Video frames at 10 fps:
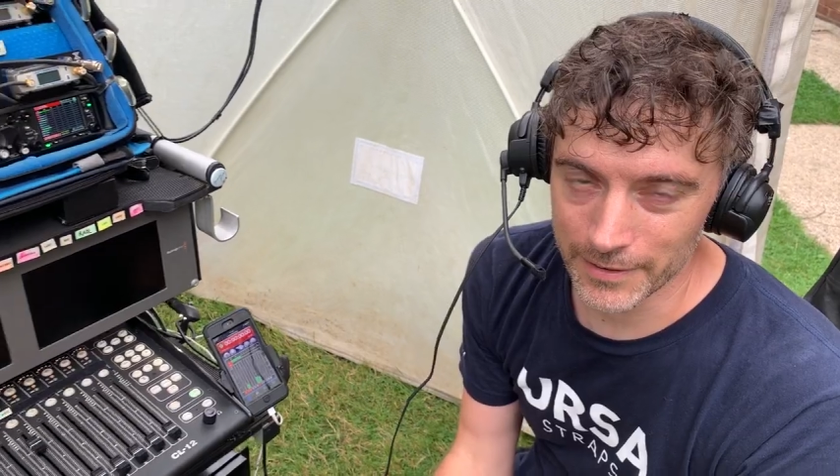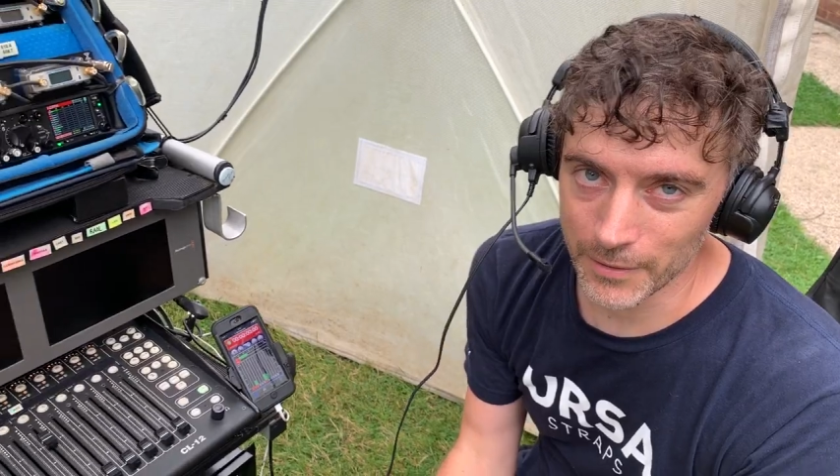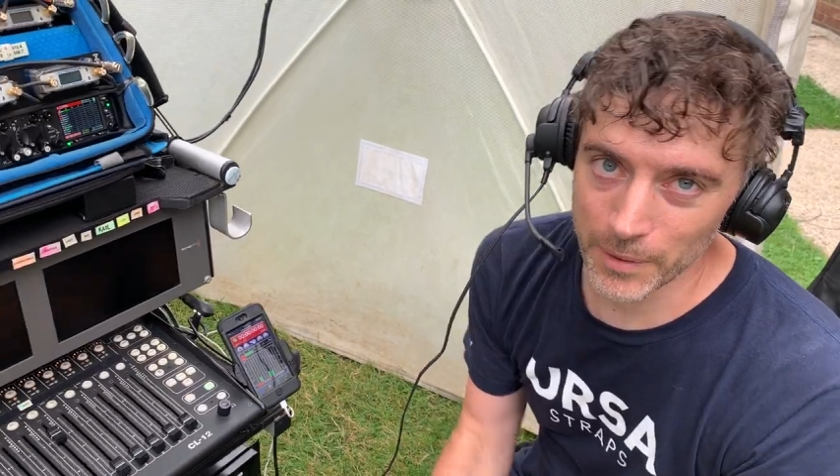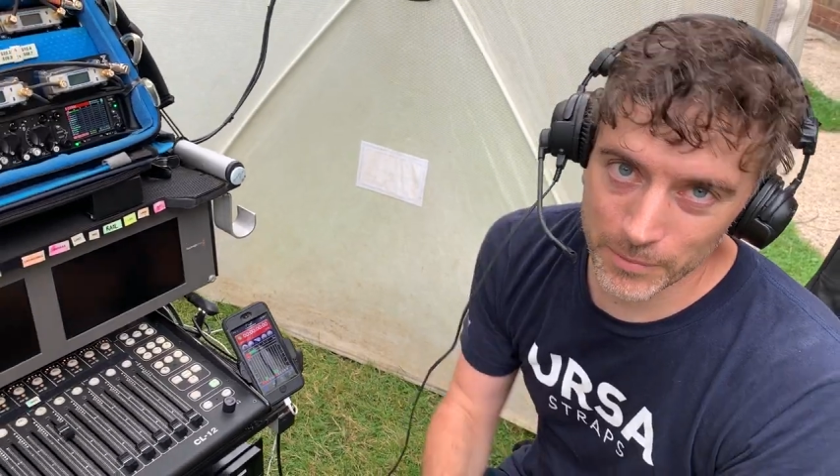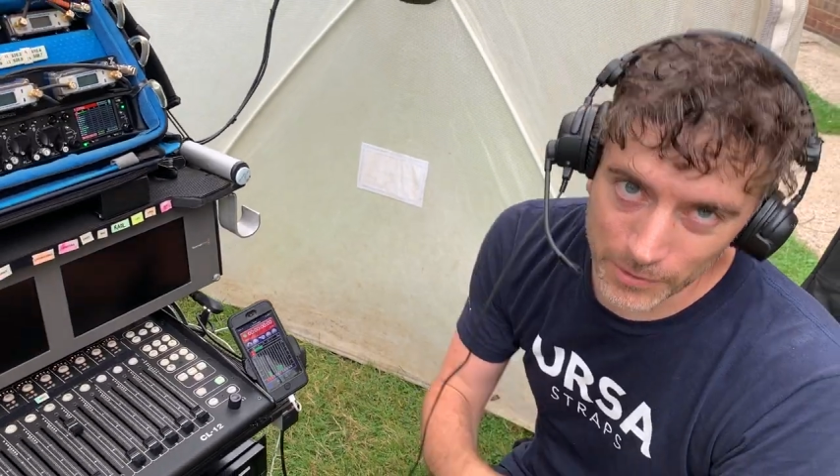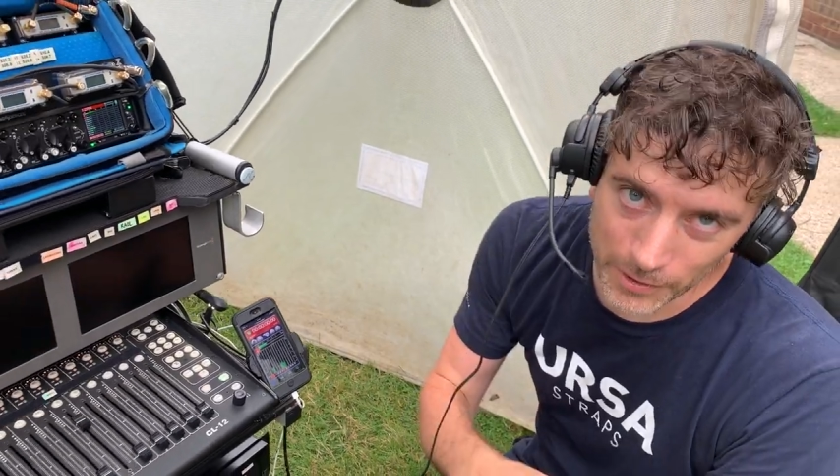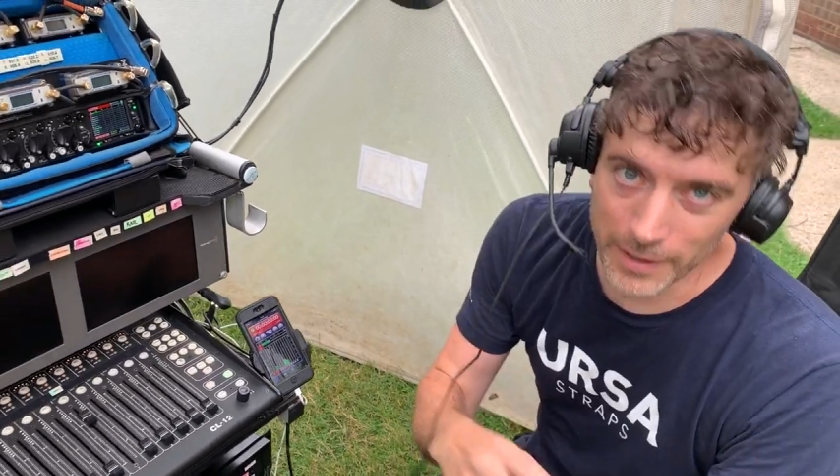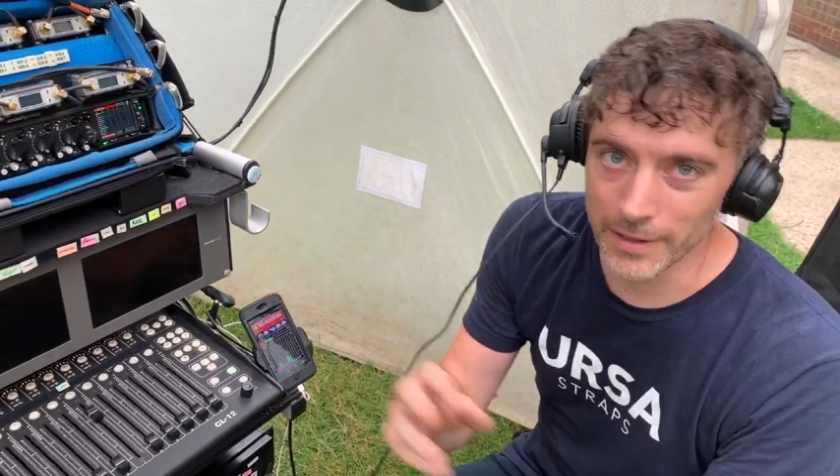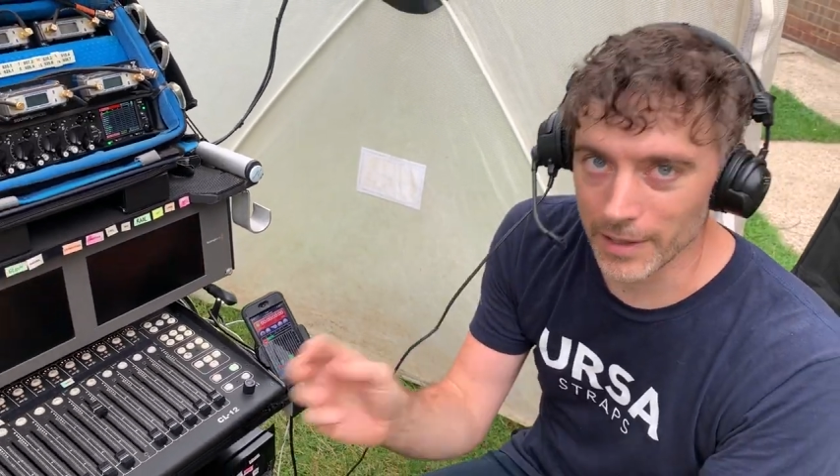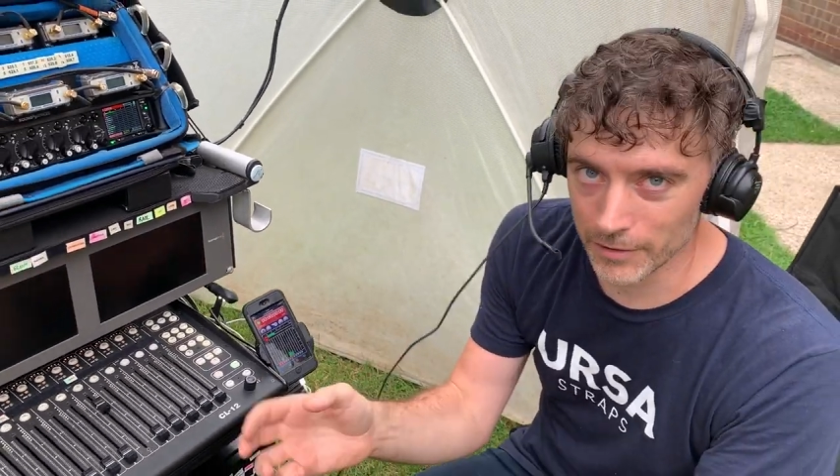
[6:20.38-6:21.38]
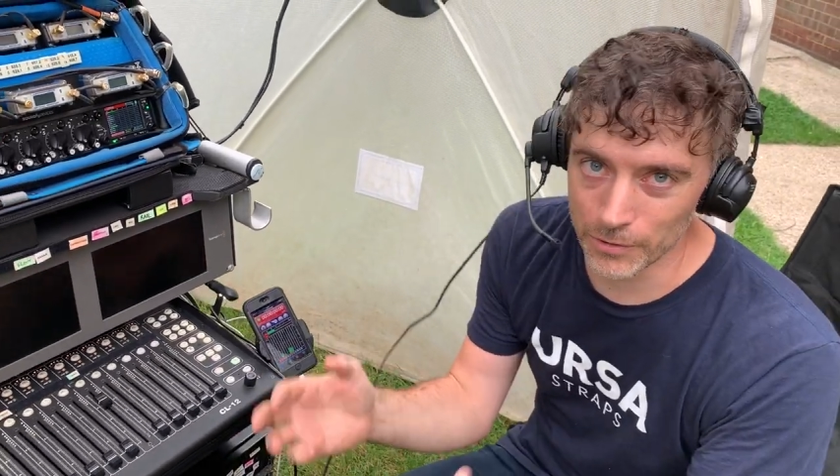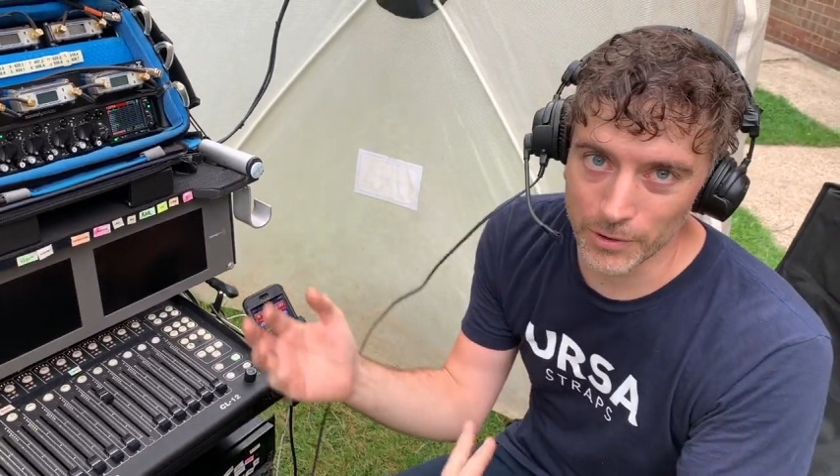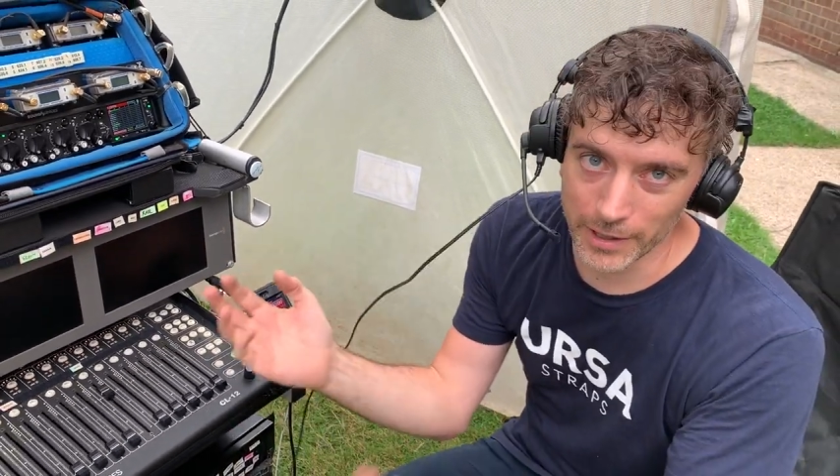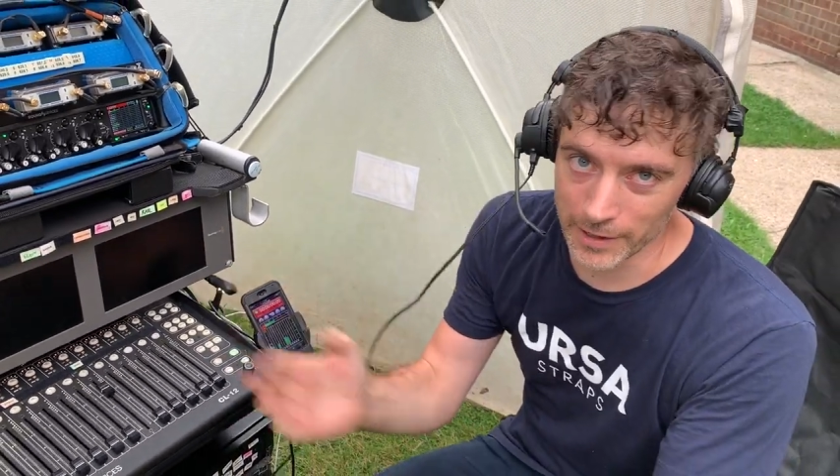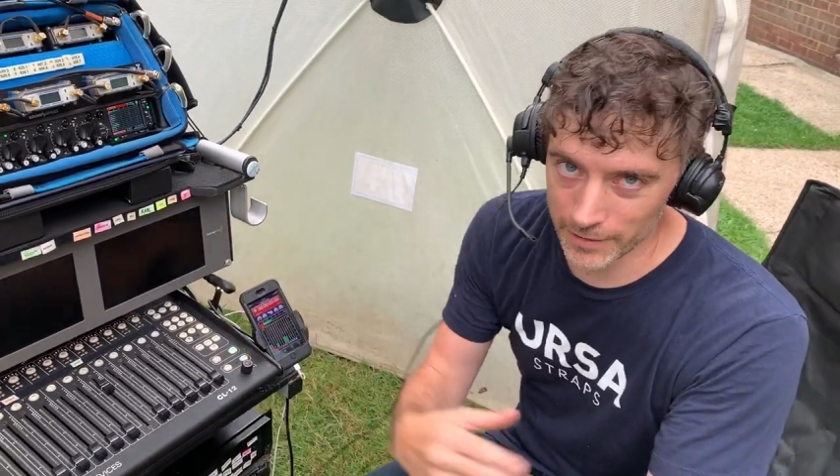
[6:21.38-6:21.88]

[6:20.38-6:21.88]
So I'm talking, they're talking.